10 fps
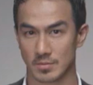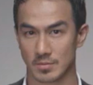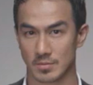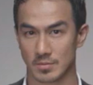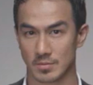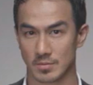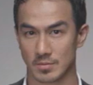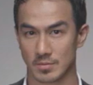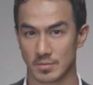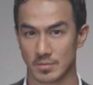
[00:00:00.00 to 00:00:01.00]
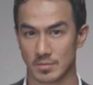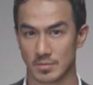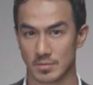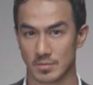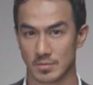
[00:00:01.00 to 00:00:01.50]

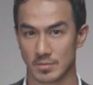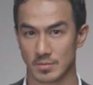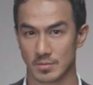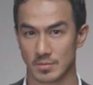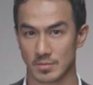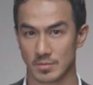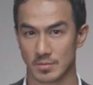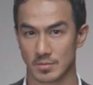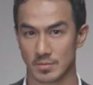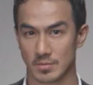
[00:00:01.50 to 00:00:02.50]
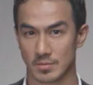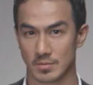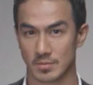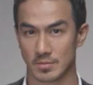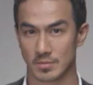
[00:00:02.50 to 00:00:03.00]

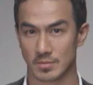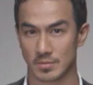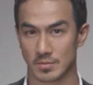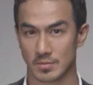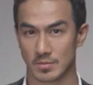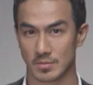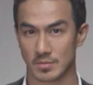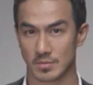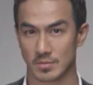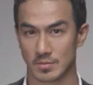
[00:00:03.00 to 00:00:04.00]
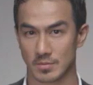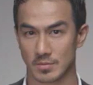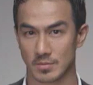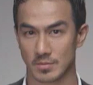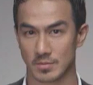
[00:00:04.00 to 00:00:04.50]

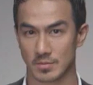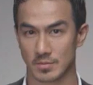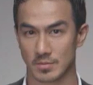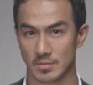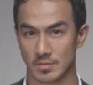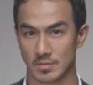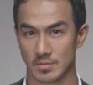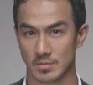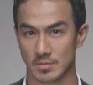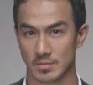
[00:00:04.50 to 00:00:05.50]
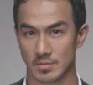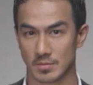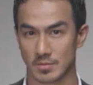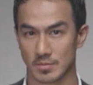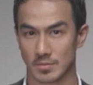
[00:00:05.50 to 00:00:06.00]

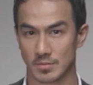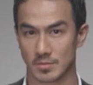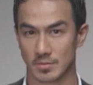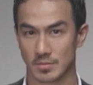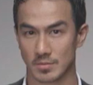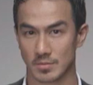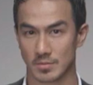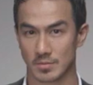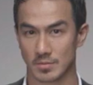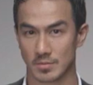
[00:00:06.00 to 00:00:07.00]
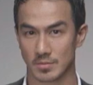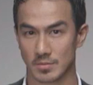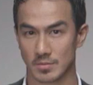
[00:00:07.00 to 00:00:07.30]
This person isn't speaking.